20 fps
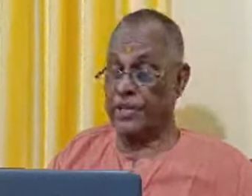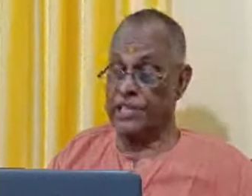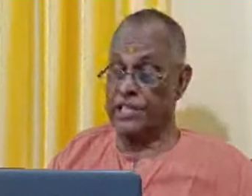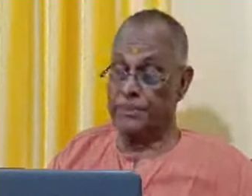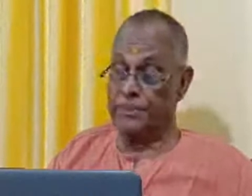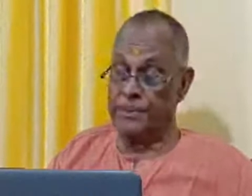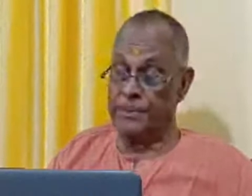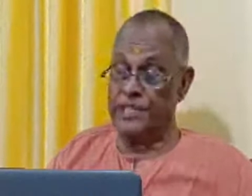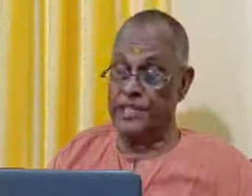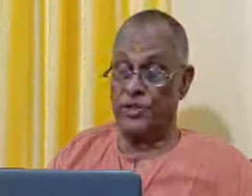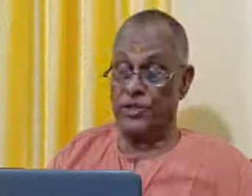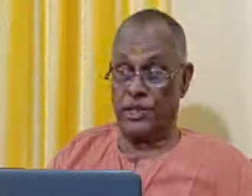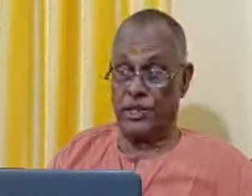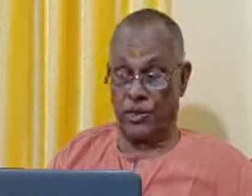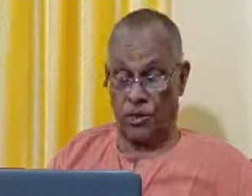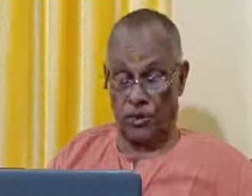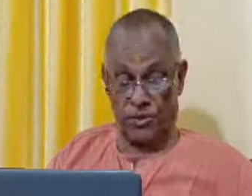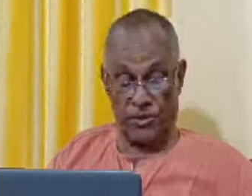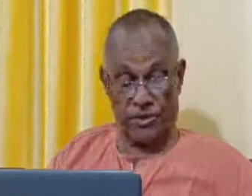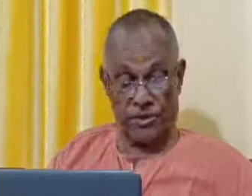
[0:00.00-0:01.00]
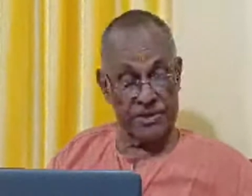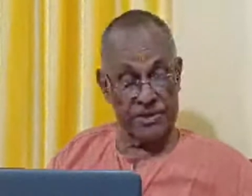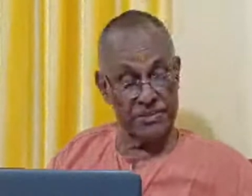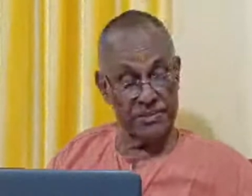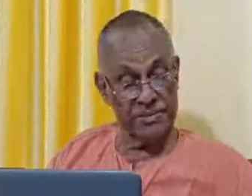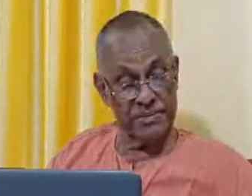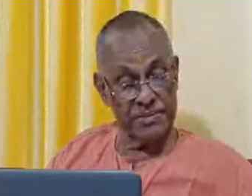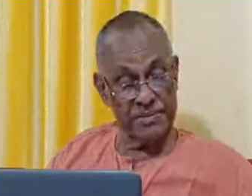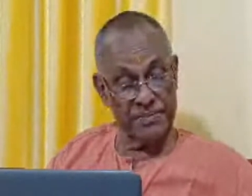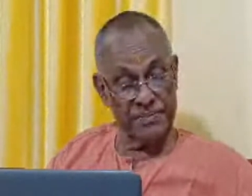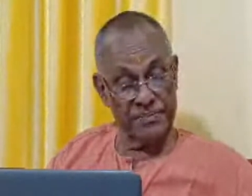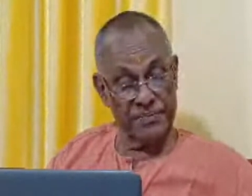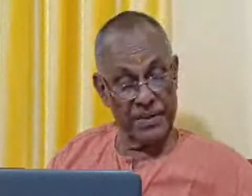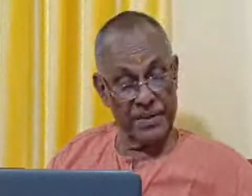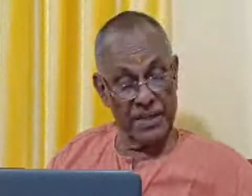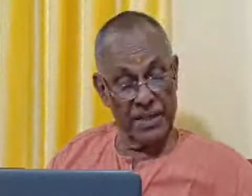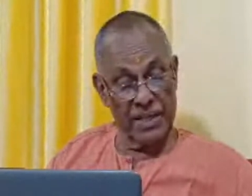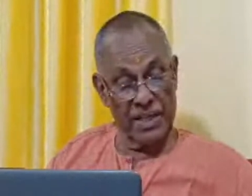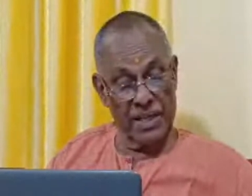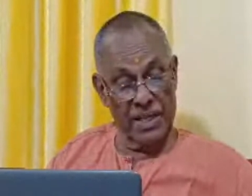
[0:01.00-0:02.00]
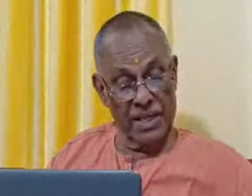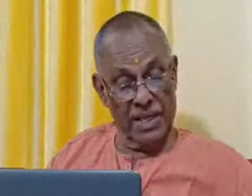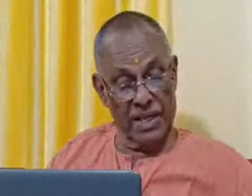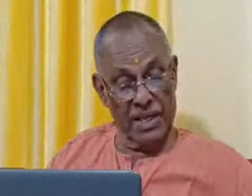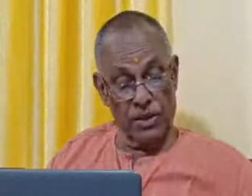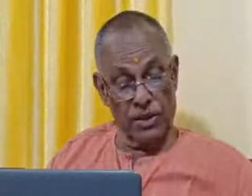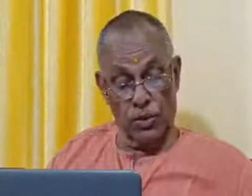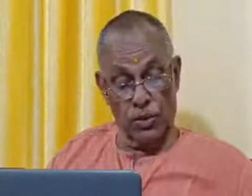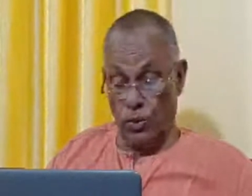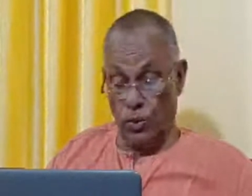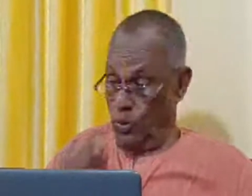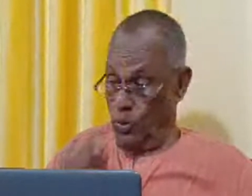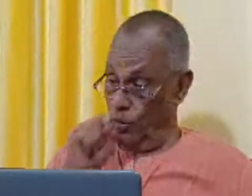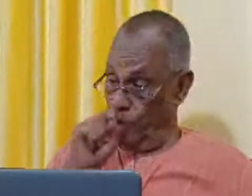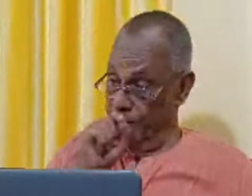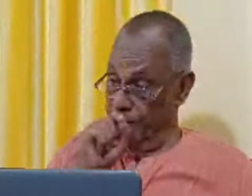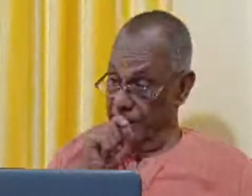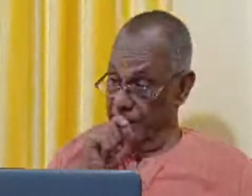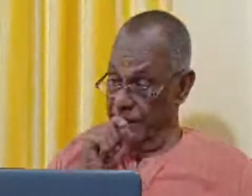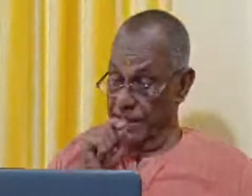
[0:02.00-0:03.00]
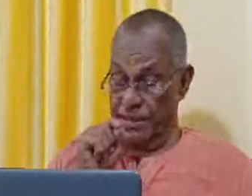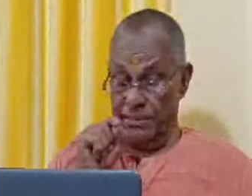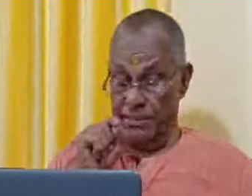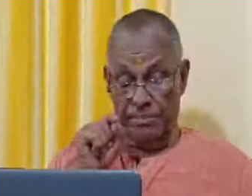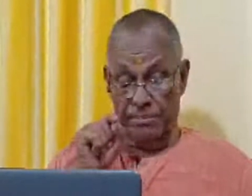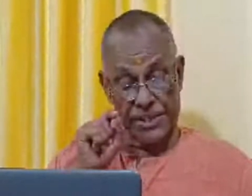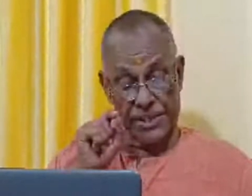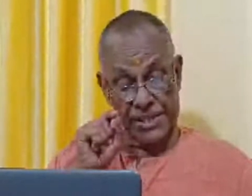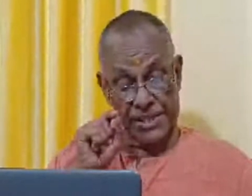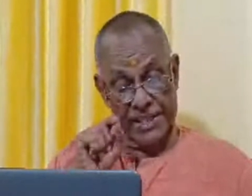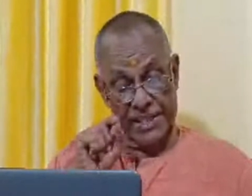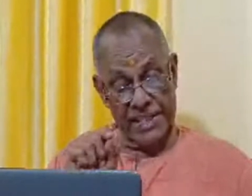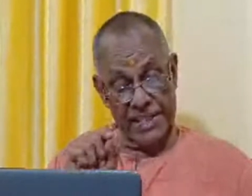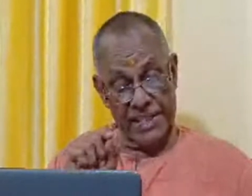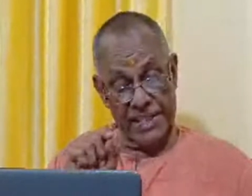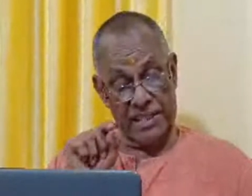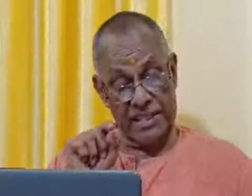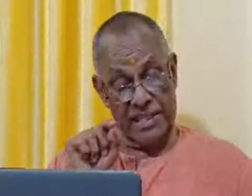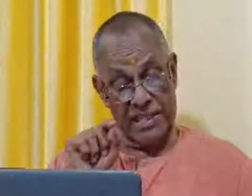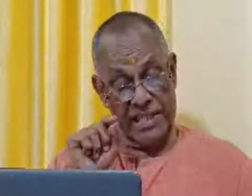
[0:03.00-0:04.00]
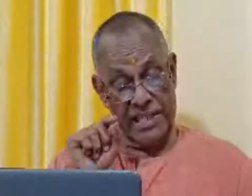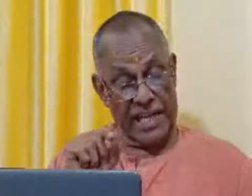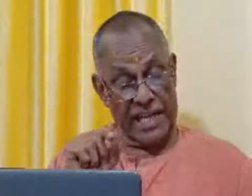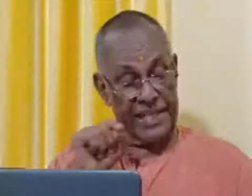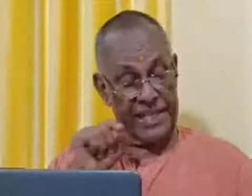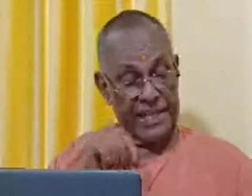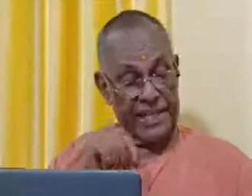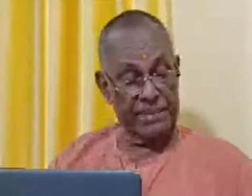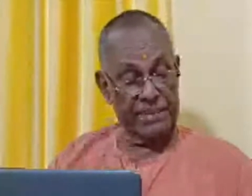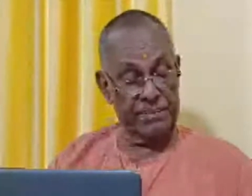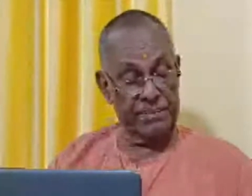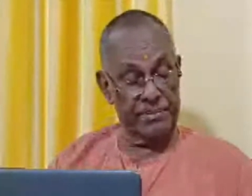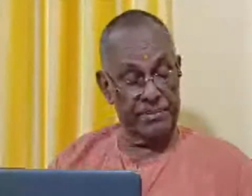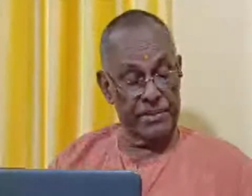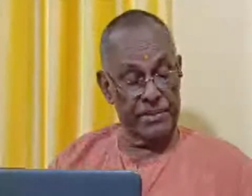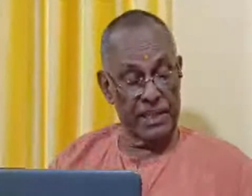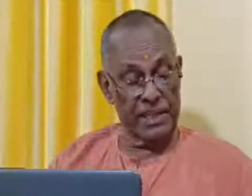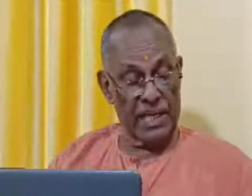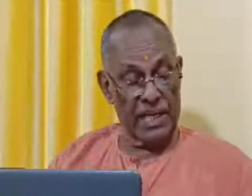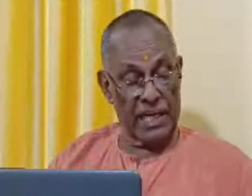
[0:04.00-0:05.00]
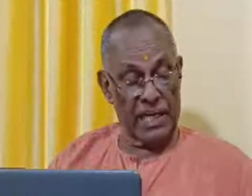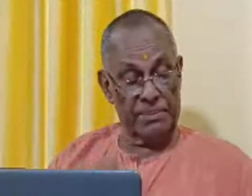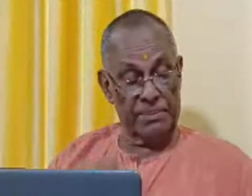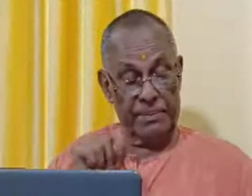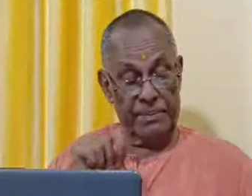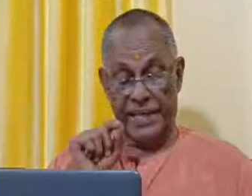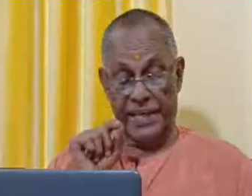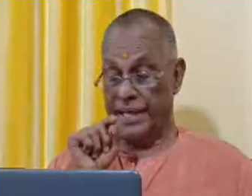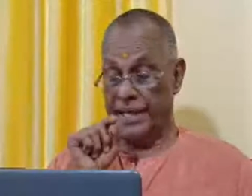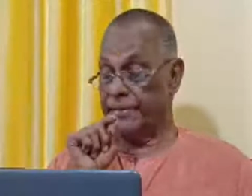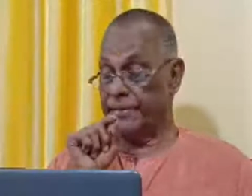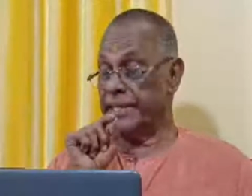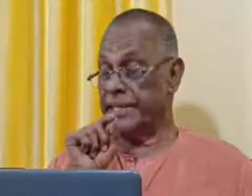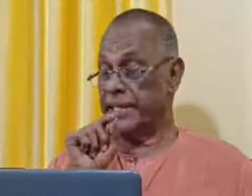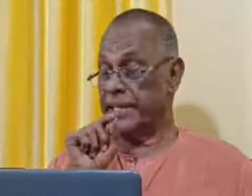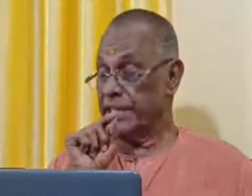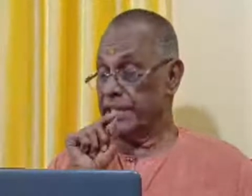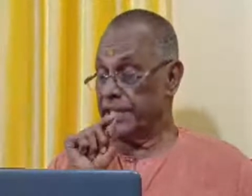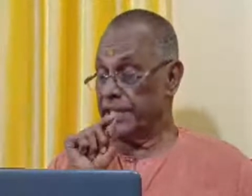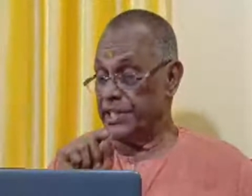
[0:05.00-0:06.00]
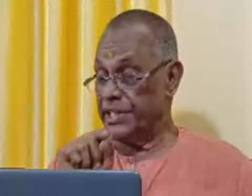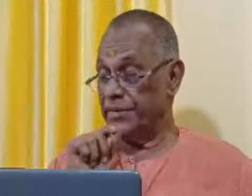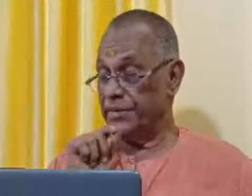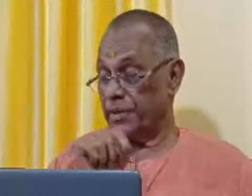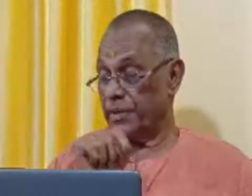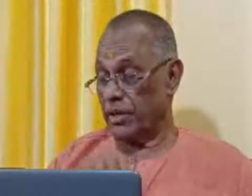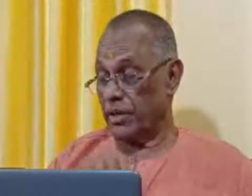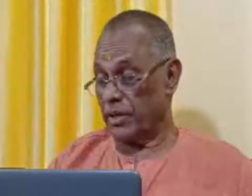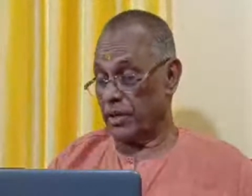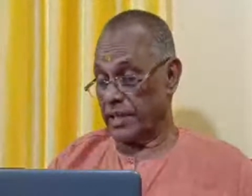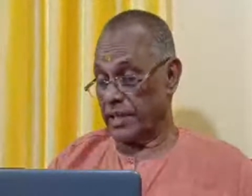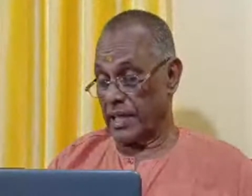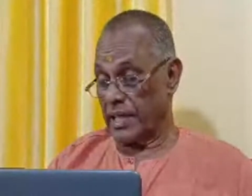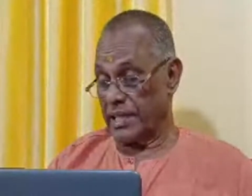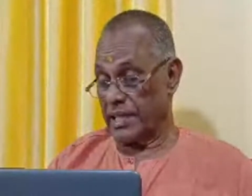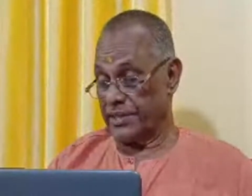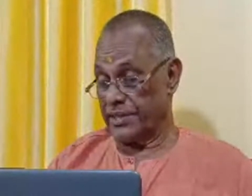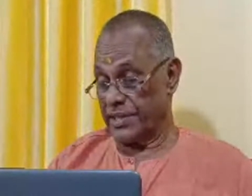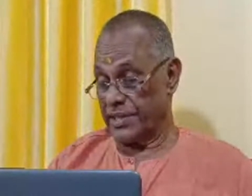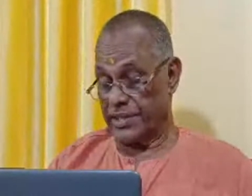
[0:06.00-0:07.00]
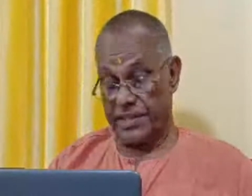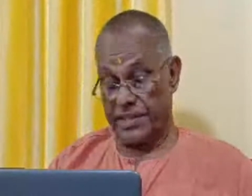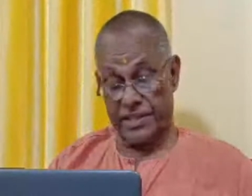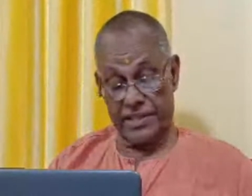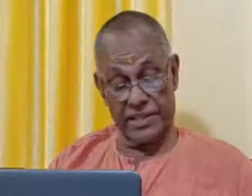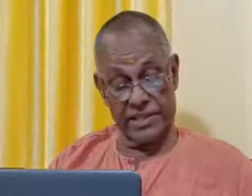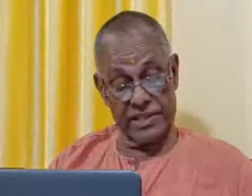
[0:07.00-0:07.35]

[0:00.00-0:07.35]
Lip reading: spiritual growth. Guru within him mysteriously guided him and made everything easy for God realization.